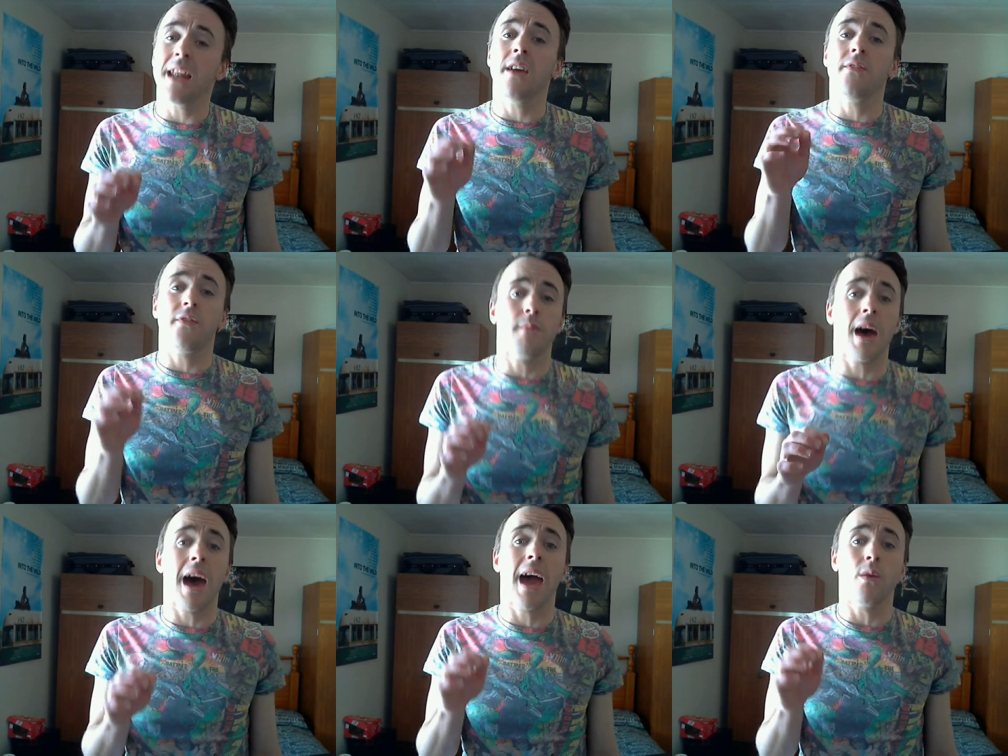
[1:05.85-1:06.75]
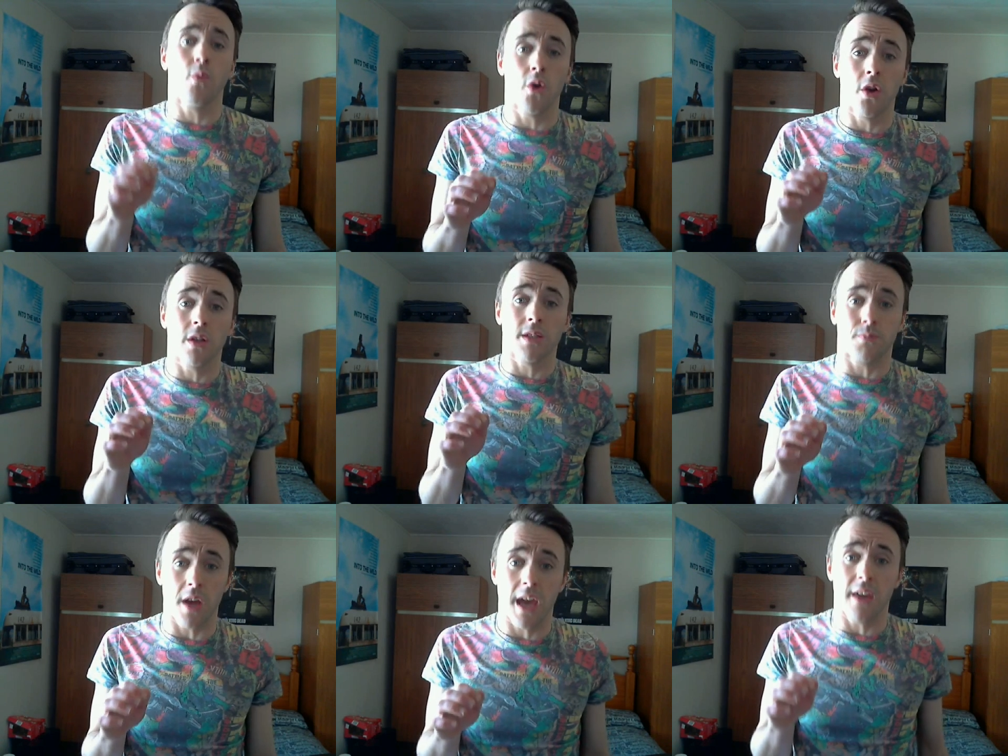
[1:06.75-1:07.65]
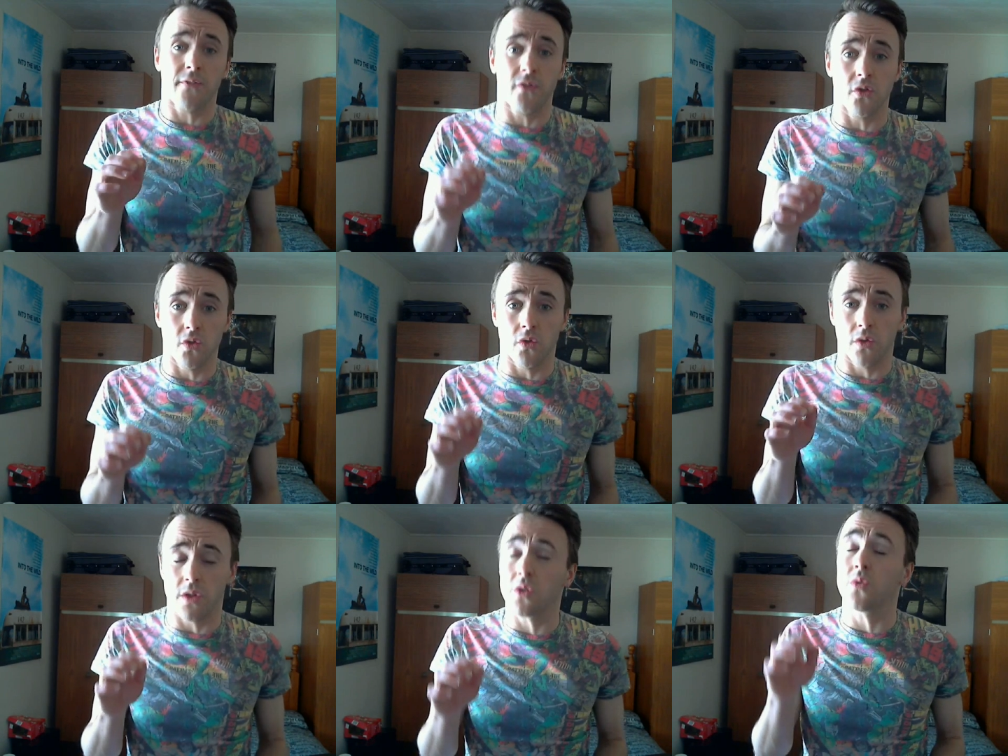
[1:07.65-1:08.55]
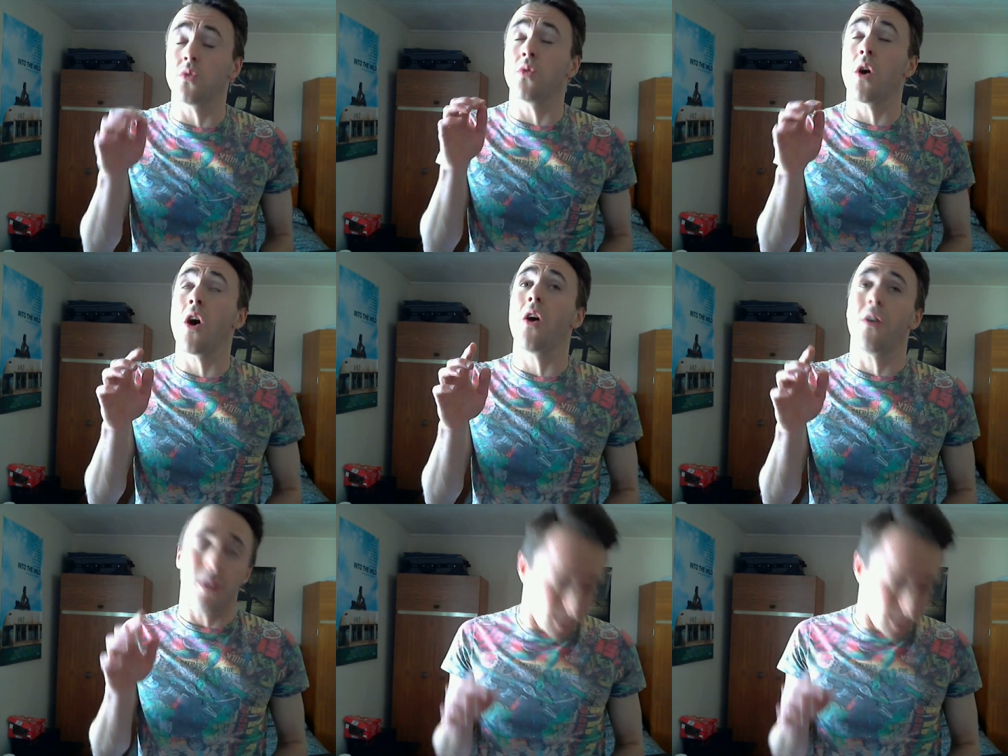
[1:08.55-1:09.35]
if my words break through the wall